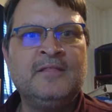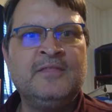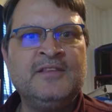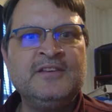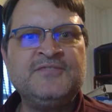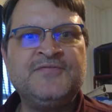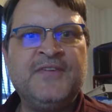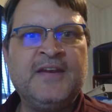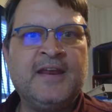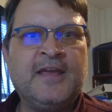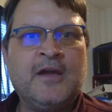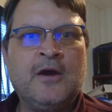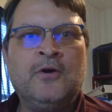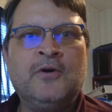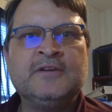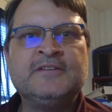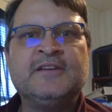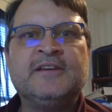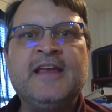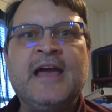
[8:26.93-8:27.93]
This
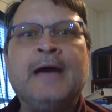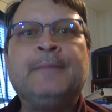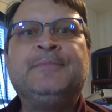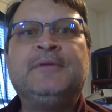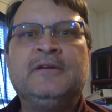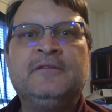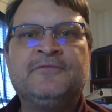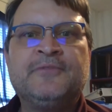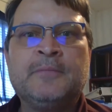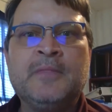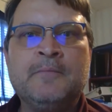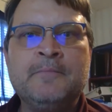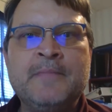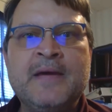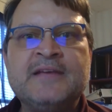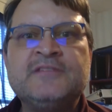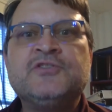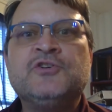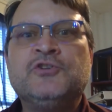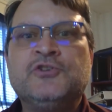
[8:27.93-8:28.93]
video is adapted from the
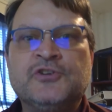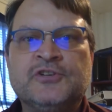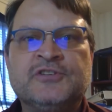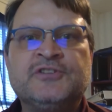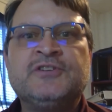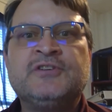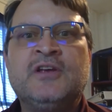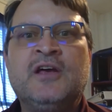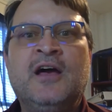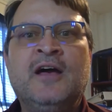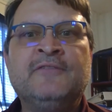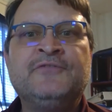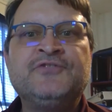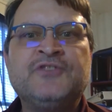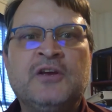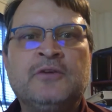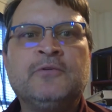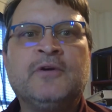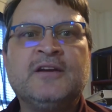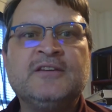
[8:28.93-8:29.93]
messages of
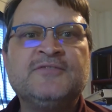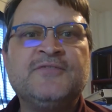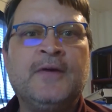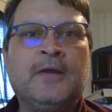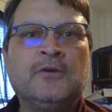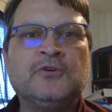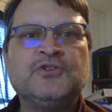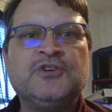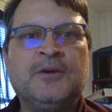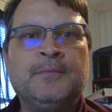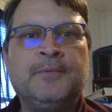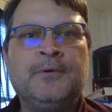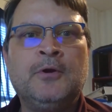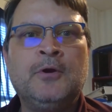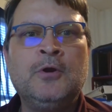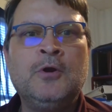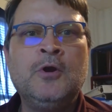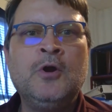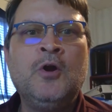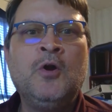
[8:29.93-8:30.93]
Sunrise Fellowship,
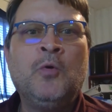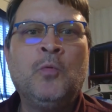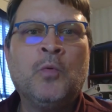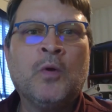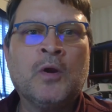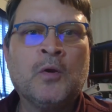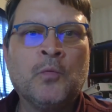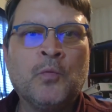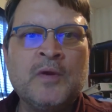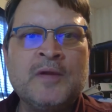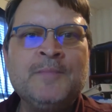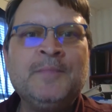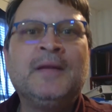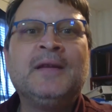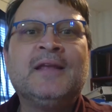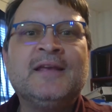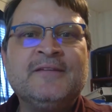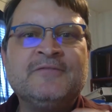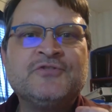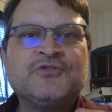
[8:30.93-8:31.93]
where we
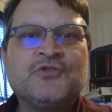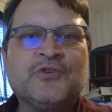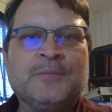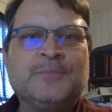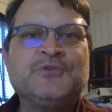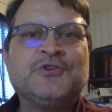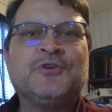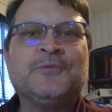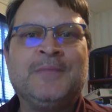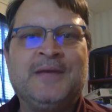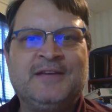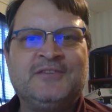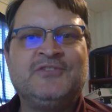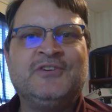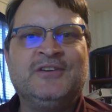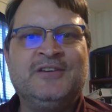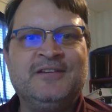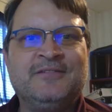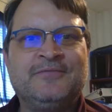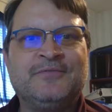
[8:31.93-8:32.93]
believe scripture makes
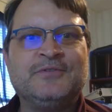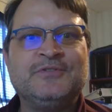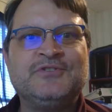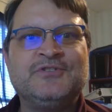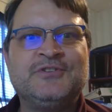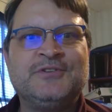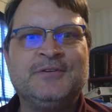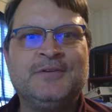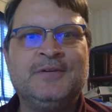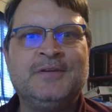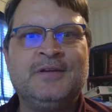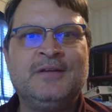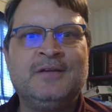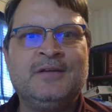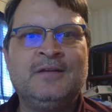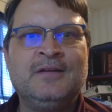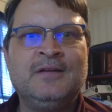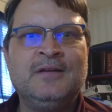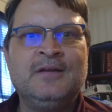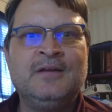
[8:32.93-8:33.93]
a difference.
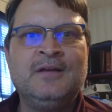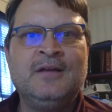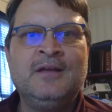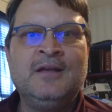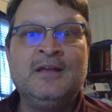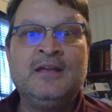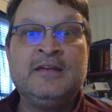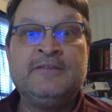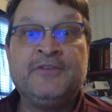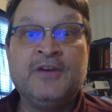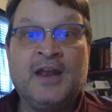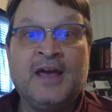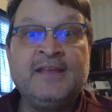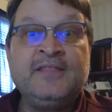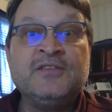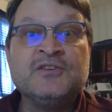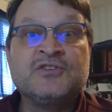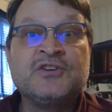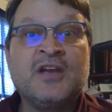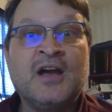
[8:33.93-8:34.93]
If you
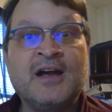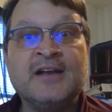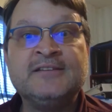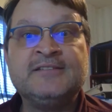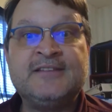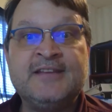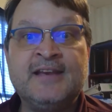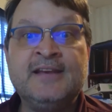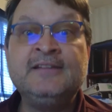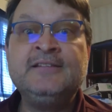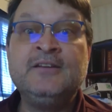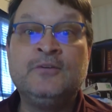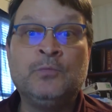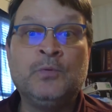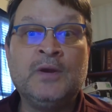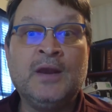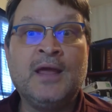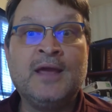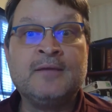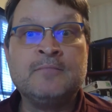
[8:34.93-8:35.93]
like this content and
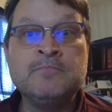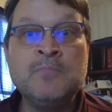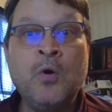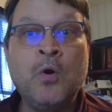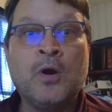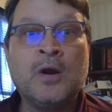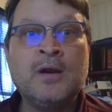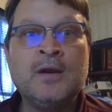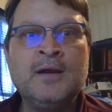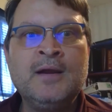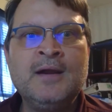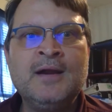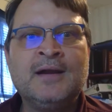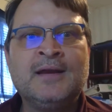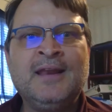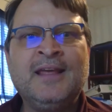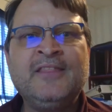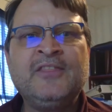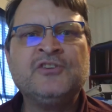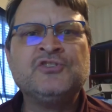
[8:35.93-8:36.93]
would like more,
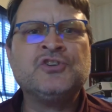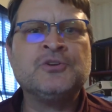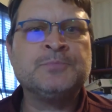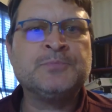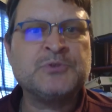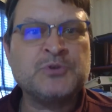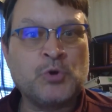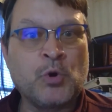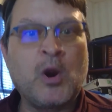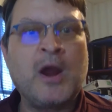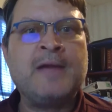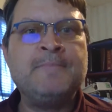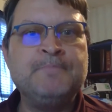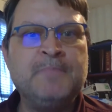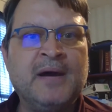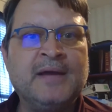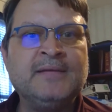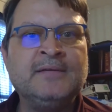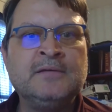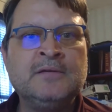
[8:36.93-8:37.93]
click the
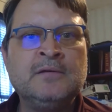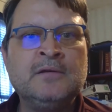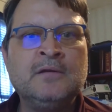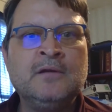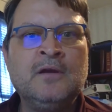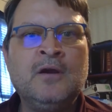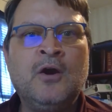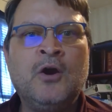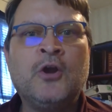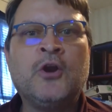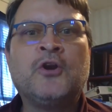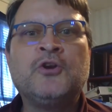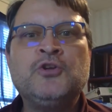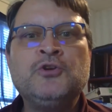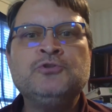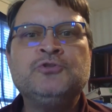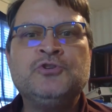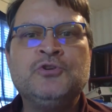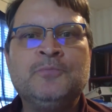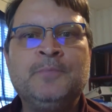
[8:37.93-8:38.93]
subscribe button on our
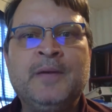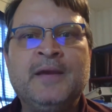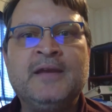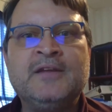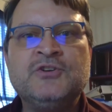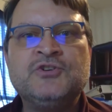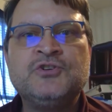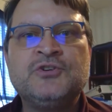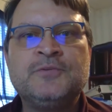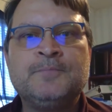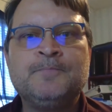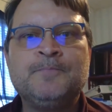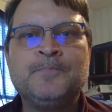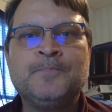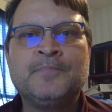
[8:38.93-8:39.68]
YouTube page